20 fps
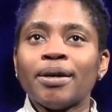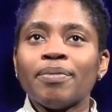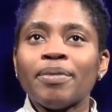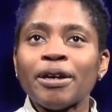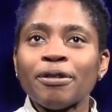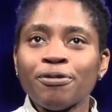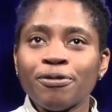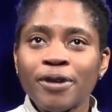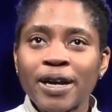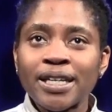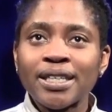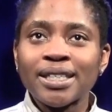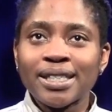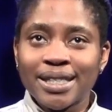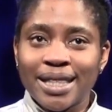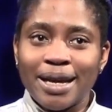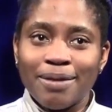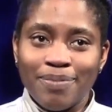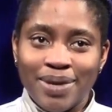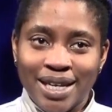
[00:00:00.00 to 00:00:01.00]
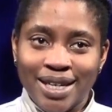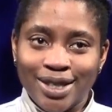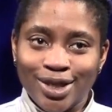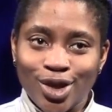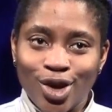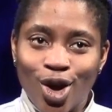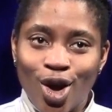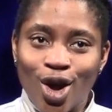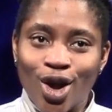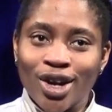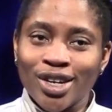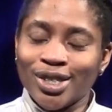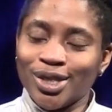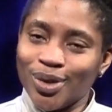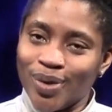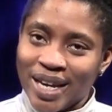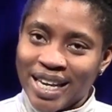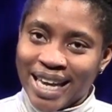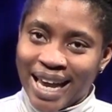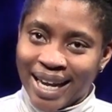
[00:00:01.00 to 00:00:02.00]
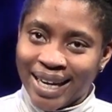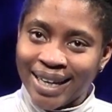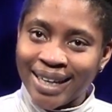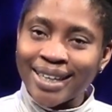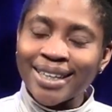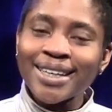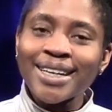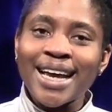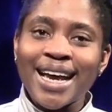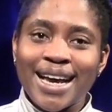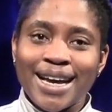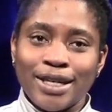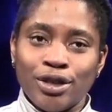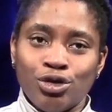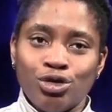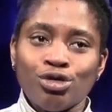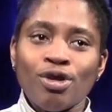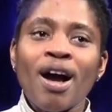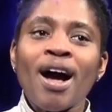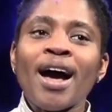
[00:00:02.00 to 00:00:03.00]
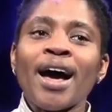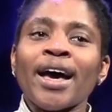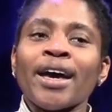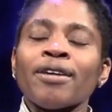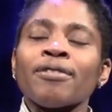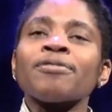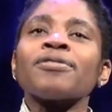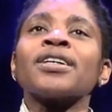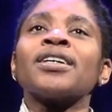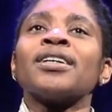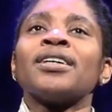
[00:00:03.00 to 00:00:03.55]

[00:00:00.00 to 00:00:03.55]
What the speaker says: My friend has lent me his car, so I get in and drive.